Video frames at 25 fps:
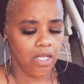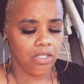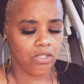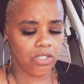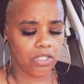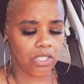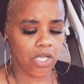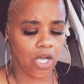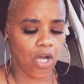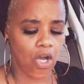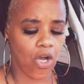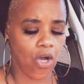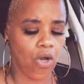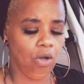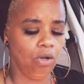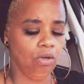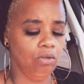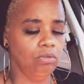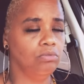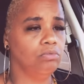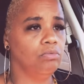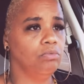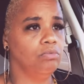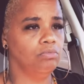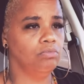
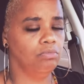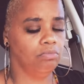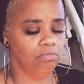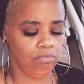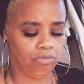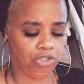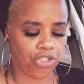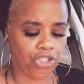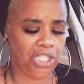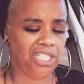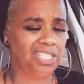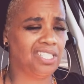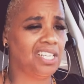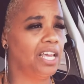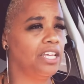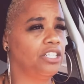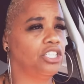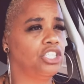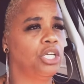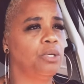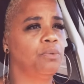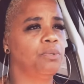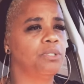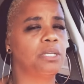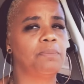So she said
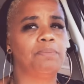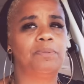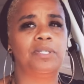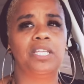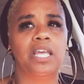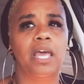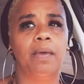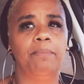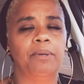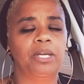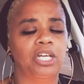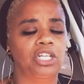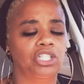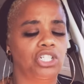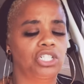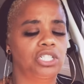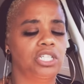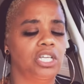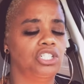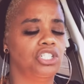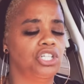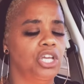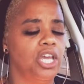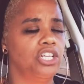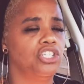she was upset because she
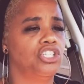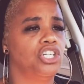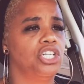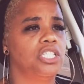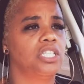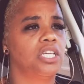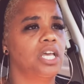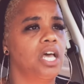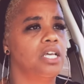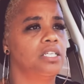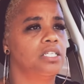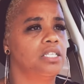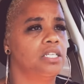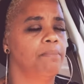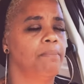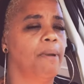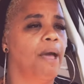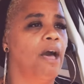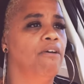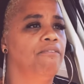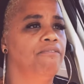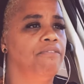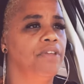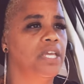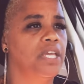said she had just cussed him out